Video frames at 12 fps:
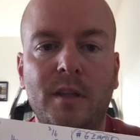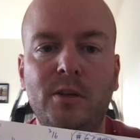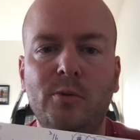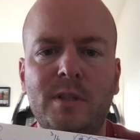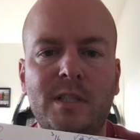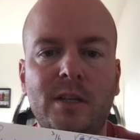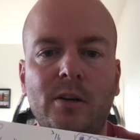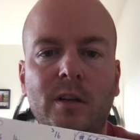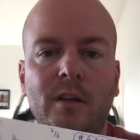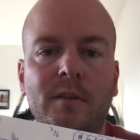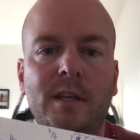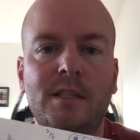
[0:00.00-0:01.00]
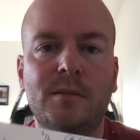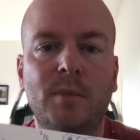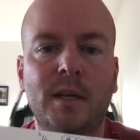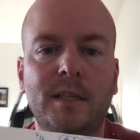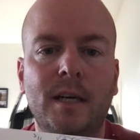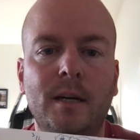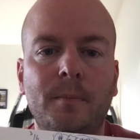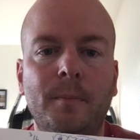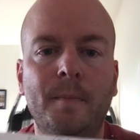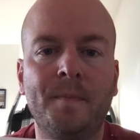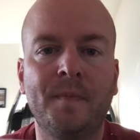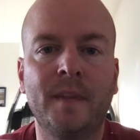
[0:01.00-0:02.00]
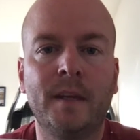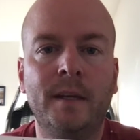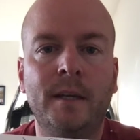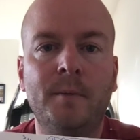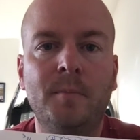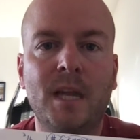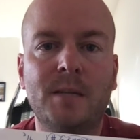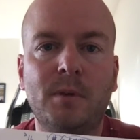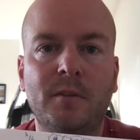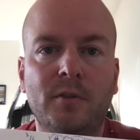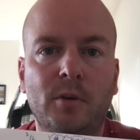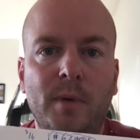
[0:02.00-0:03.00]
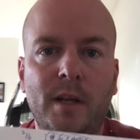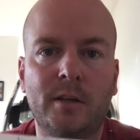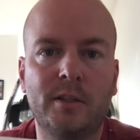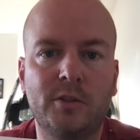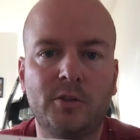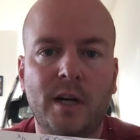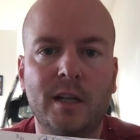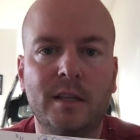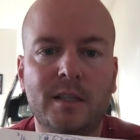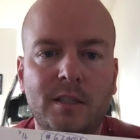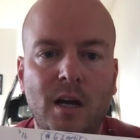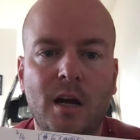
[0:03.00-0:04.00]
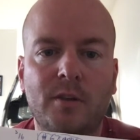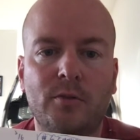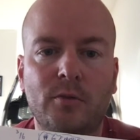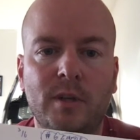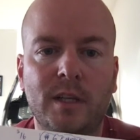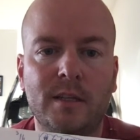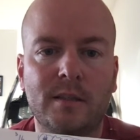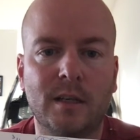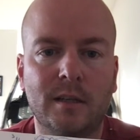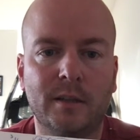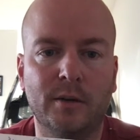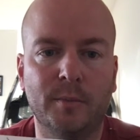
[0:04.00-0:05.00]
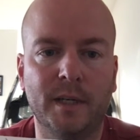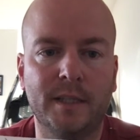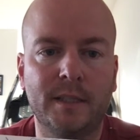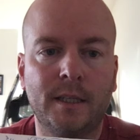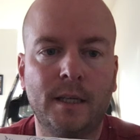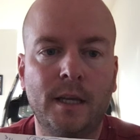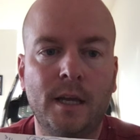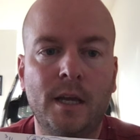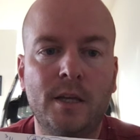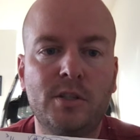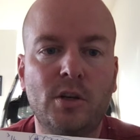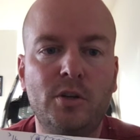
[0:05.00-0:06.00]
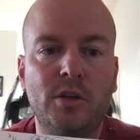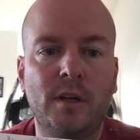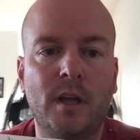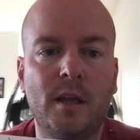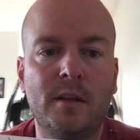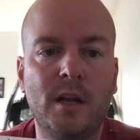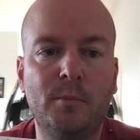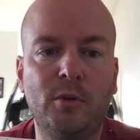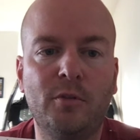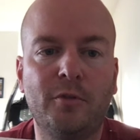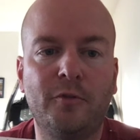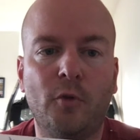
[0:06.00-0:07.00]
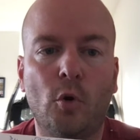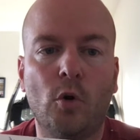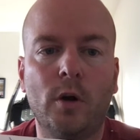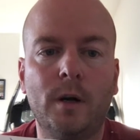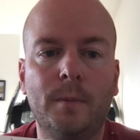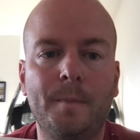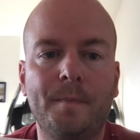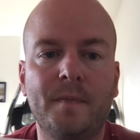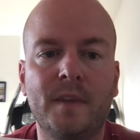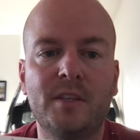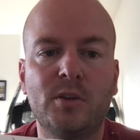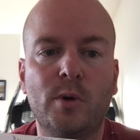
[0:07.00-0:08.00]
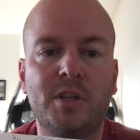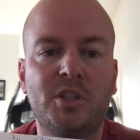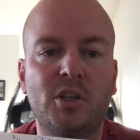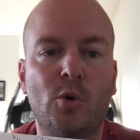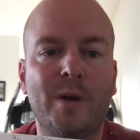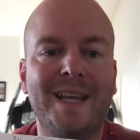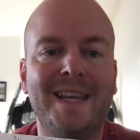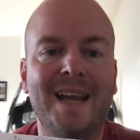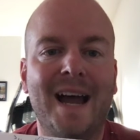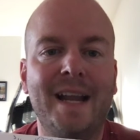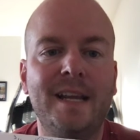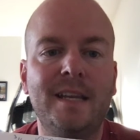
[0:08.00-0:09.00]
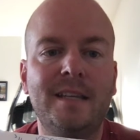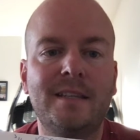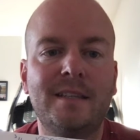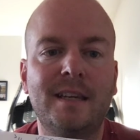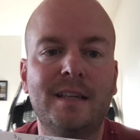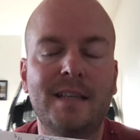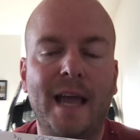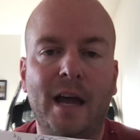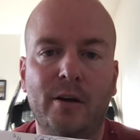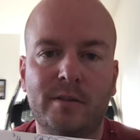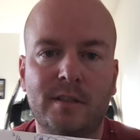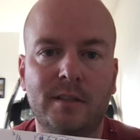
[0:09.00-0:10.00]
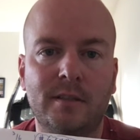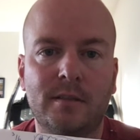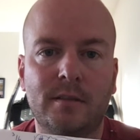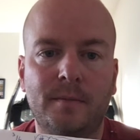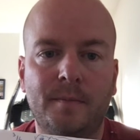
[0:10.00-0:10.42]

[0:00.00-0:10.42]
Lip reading: And you will see all of this, but makes me feel better to try to at least talk through these a little bit. So your number 4, so it's showing 96 ounces,